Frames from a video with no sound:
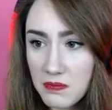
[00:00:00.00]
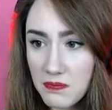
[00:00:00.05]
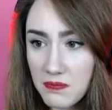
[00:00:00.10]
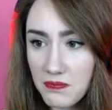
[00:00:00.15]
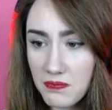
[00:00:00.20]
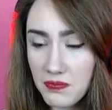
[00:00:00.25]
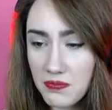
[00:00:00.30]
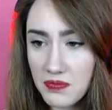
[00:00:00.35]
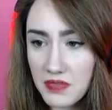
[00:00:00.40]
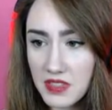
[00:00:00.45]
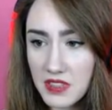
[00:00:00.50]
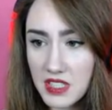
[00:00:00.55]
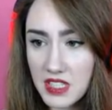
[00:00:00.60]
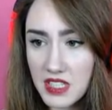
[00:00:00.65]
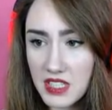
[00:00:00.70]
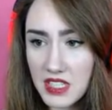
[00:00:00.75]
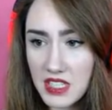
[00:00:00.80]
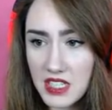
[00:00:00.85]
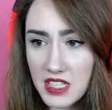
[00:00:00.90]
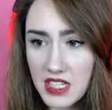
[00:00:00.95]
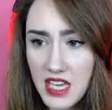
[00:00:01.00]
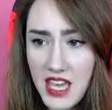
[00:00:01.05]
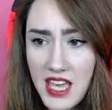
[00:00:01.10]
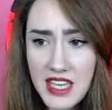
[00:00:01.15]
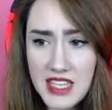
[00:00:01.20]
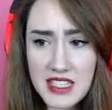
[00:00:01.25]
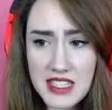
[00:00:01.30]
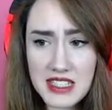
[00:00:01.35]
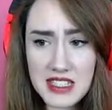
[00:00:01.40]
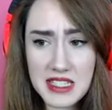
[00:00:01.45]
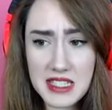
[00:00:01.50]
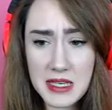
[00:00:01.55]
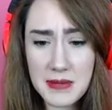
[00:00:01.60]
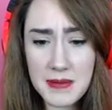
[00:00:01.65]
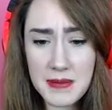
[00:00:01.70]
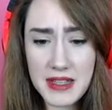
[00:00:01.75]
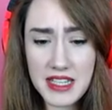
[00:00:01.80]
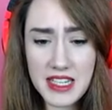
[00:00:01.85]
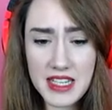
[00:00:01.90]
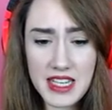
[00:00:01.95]
Guys, come on
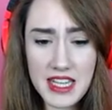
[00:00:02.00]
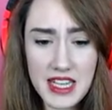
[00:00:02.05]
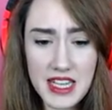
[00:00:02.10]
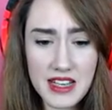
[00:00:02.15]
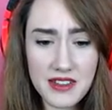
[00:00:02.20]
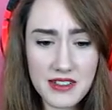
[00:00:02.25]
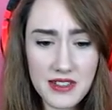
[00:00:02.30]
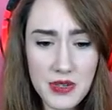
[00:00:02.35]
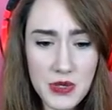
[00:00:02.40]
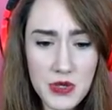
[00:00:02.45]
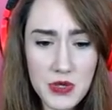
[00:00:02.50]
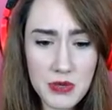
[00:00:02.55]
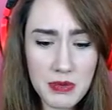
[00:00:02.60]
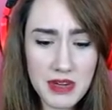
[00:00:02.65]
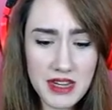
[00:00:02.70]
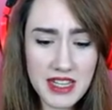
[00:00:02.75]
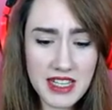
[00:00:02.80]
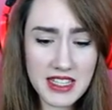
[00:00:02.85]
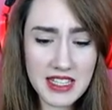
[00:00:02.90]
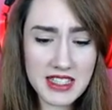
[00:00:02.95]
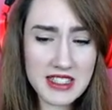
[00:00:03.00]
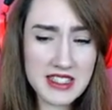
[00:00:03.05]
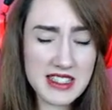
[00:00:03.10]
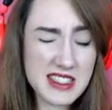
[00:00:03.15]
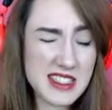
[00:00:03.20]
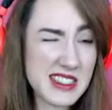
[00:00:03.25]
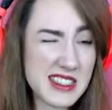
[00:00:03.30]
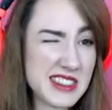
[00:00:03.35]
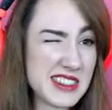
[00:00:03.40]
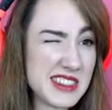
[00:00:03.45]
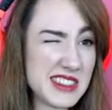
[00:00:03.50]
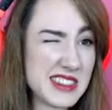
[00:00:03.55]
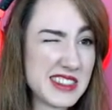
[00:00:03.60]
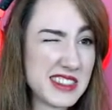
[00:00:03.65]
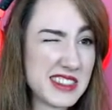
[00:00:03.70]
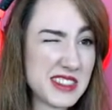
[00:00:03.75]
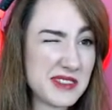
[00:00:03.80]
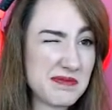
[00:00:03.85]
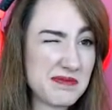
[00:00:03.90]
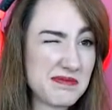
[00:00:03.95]
now. Use your brains.
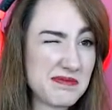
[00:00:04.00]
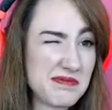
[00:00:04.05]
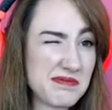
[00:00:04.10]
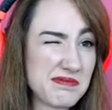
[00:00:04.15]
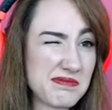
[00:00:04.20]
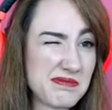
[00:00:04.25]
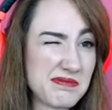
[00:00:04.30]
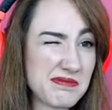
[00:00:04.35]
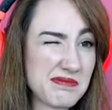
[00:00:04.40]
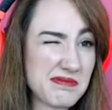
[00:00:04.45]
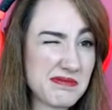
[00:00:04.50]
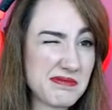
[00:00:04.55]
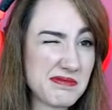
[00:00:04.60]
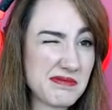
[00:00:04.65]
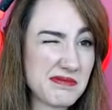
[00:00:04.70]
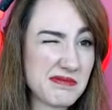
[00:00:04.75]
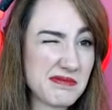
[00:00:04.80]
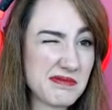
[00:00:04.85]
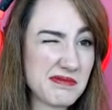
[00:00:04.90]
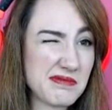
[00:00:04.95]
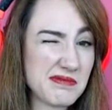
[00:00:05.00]
You will still satisfy